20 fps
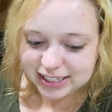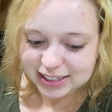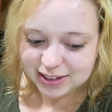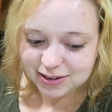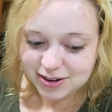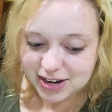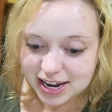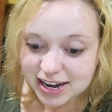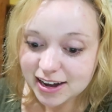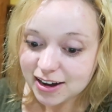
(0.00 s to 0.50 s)

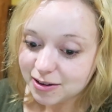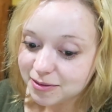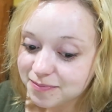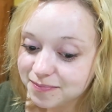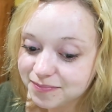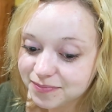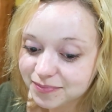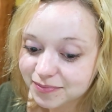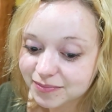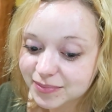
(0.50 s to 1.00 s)
So now
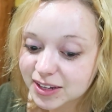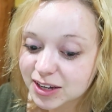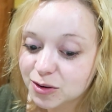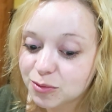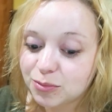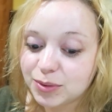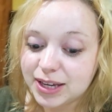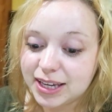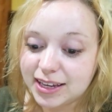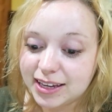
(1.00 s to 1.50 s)

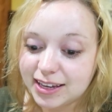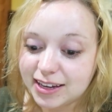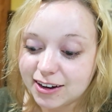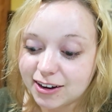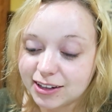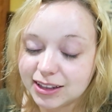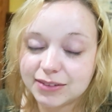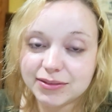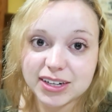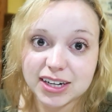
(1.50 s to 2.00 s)
we
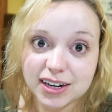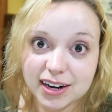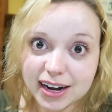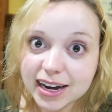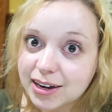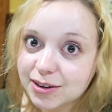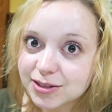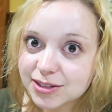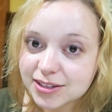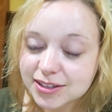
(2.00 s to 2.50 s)
are living in a
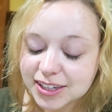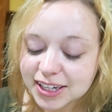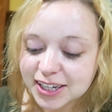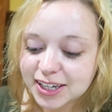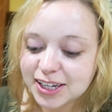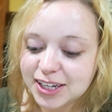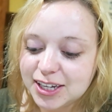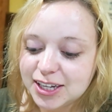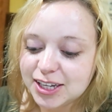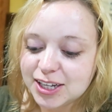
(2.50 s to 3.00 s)
house,
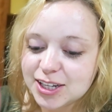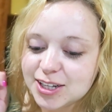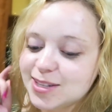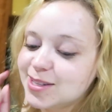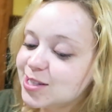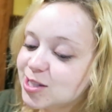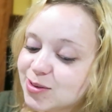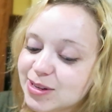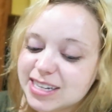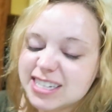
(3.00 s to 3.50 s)

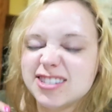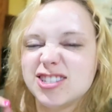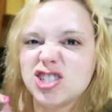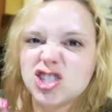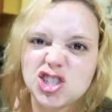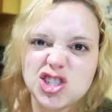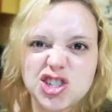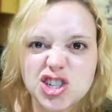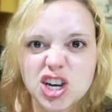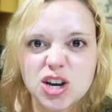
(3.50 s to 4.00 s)
so I can
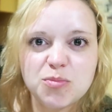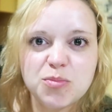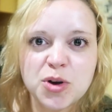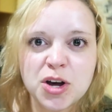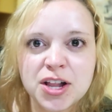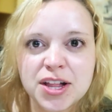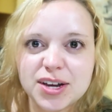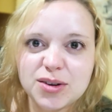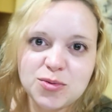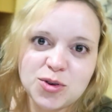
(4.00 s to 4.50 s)
stomp
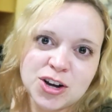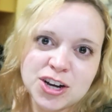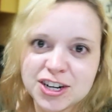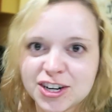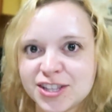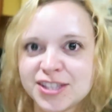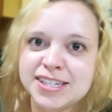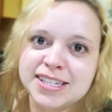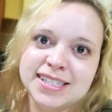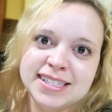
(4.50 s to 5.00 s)
all I want
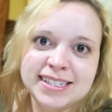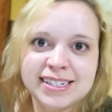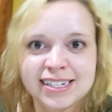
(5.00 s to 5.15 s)
on these